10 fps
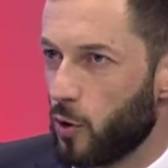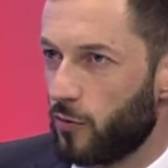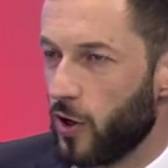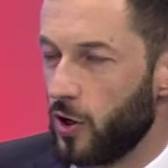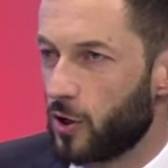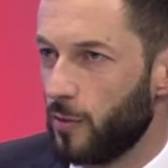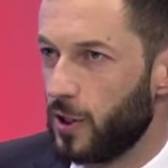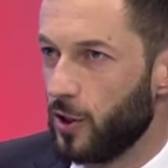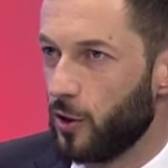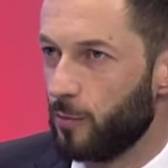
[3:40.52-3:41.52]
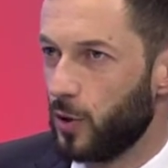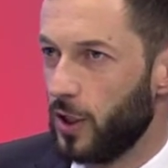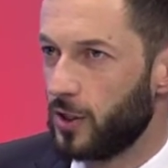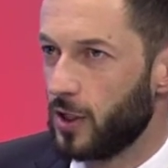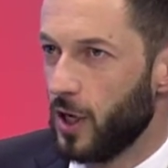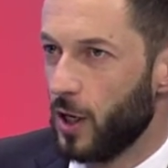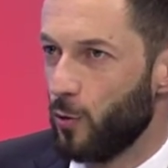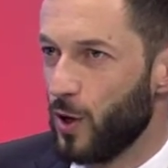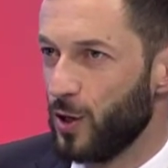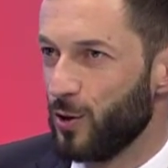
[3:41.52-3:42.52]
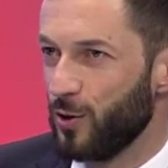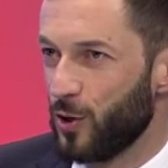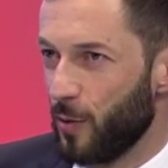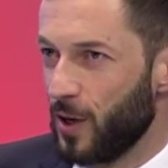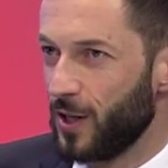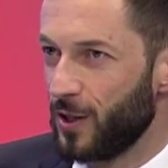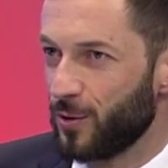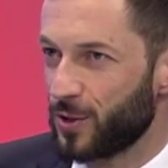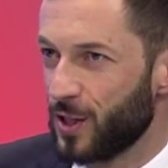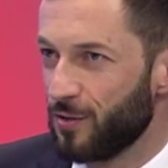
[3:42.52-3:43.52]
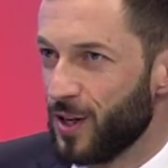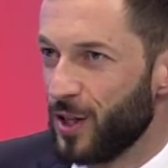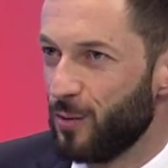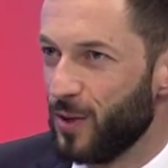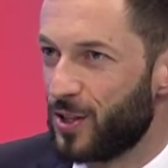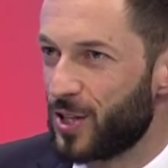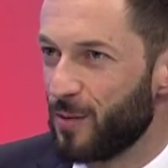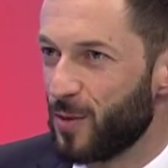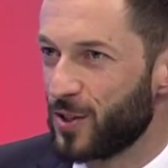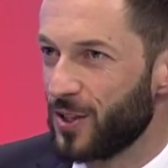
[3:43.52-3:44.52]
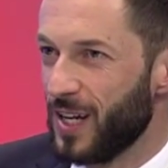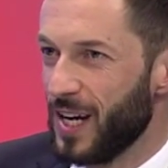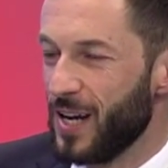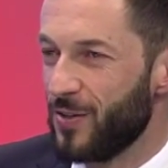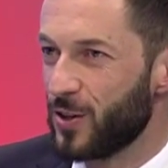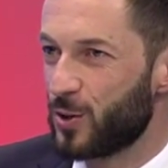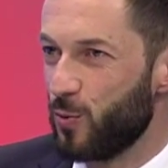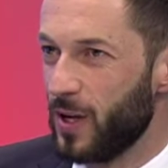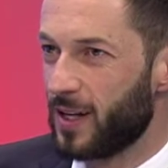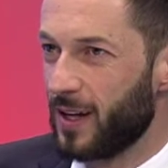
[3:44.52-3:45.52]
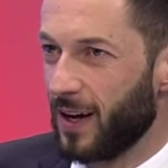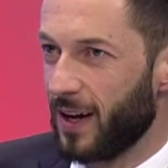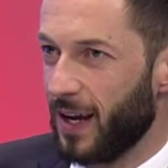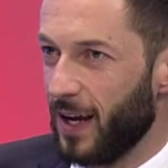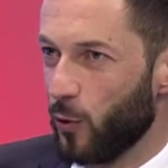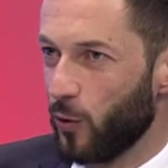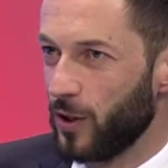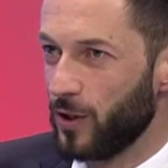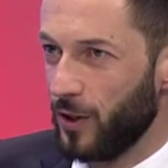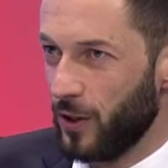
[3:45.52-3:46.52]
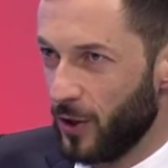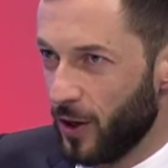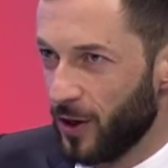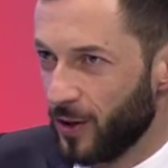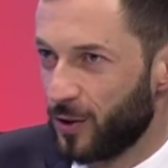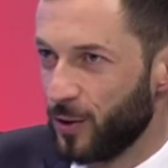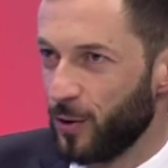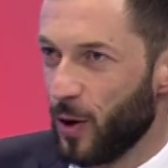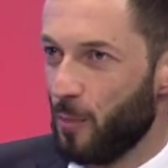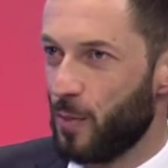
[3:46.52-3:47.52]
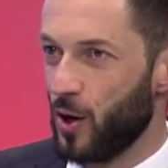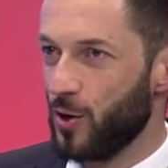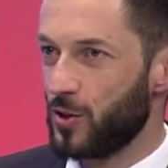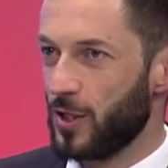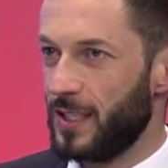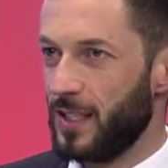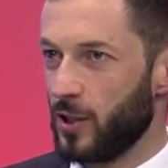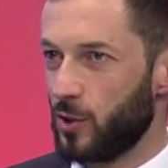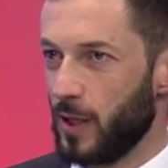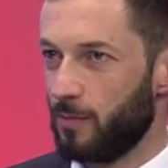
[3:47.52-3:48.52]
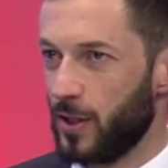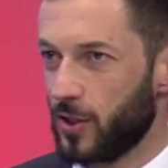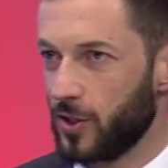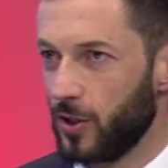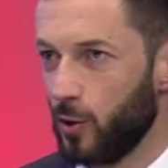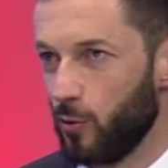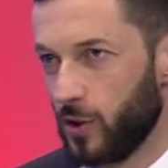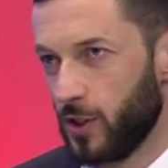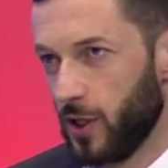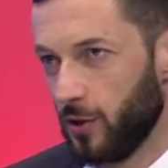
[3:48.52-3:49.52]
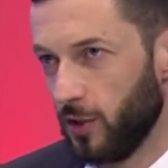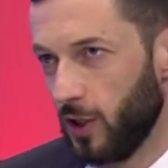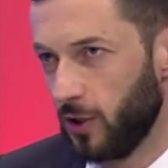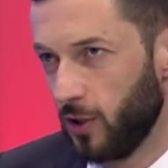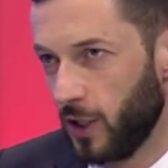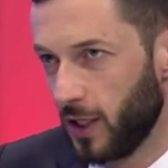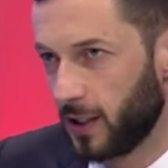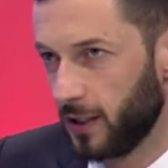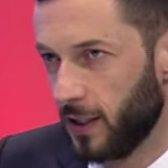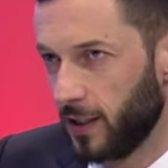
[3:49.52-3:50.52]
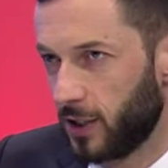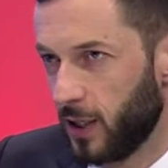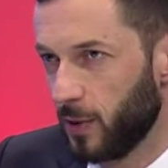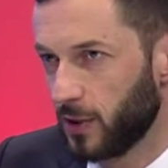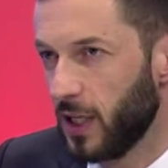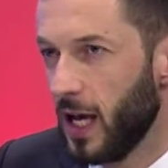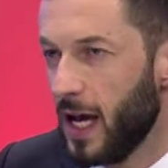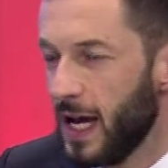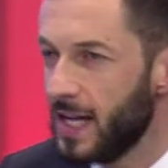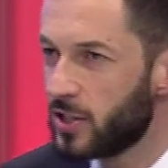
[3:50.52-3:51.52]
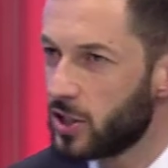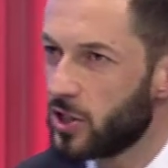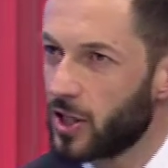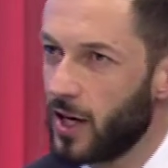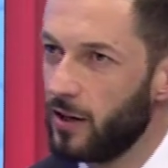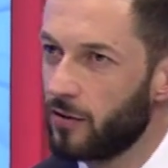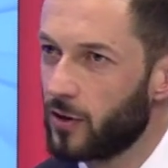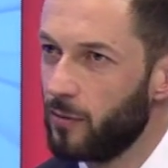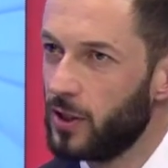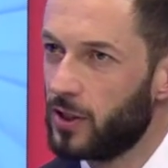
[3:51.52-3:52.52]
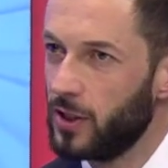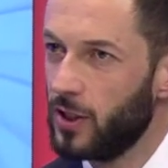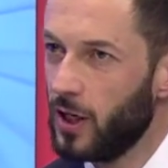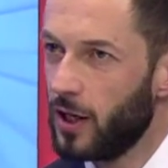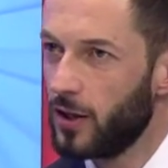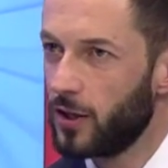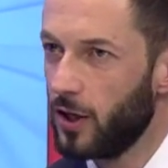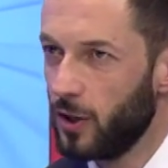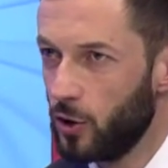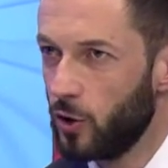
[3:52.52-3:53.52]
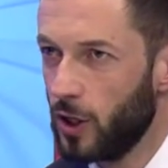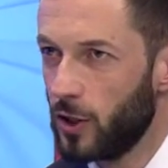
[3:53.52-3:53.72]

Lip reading: Portfolio Committee on Police, where you nominated yourself to be chairperson in this week in order to oppose Tina Jumaat Petersen, who was now duly elected chairperson. Is this the kind of committee that you,